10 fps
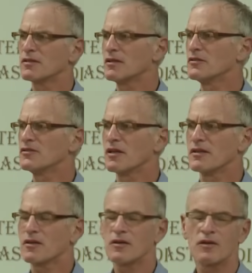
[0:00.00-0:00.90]
teach a
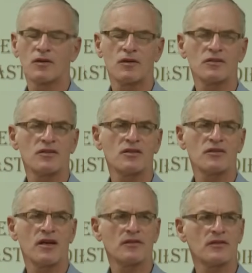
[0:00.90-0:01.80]
course
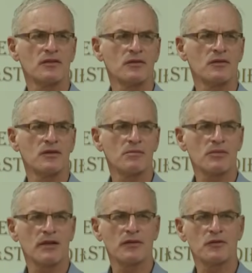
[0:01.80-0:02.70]
this afternoon on
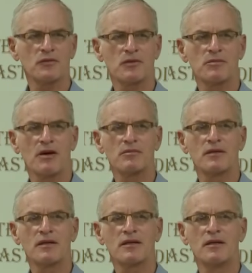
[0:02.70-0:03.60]
Plato's
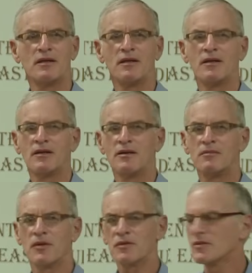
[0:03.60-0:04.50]
Republic.
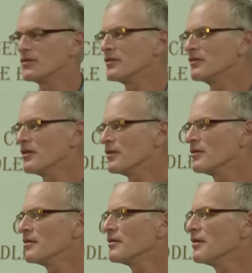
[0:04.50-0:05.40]
Most of you
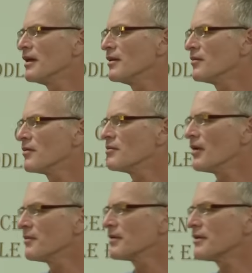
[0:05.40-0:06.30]
know the
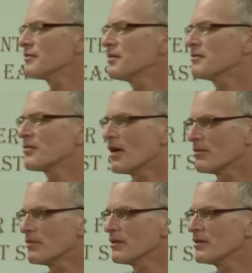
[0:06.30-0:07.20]
Republic as being
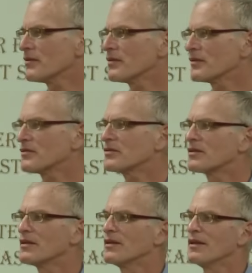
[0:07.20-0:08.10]
probably the first
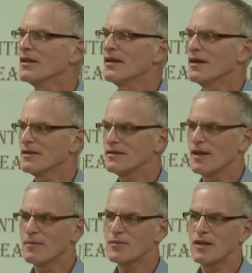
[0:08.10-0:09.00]

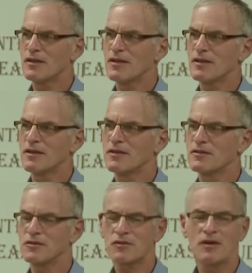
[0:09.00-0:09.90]
attempt at
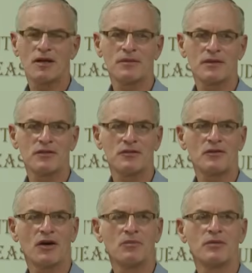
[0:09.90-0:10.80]
describing a
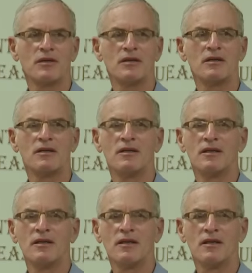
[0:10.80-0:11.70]
utopia
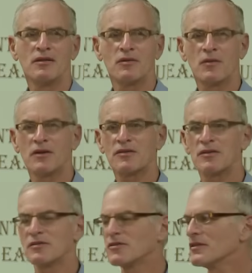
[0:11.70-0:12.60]
in the
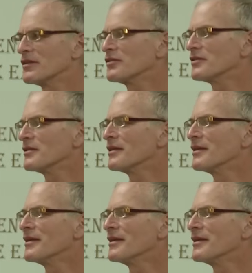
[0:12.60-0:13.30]
Western tradition.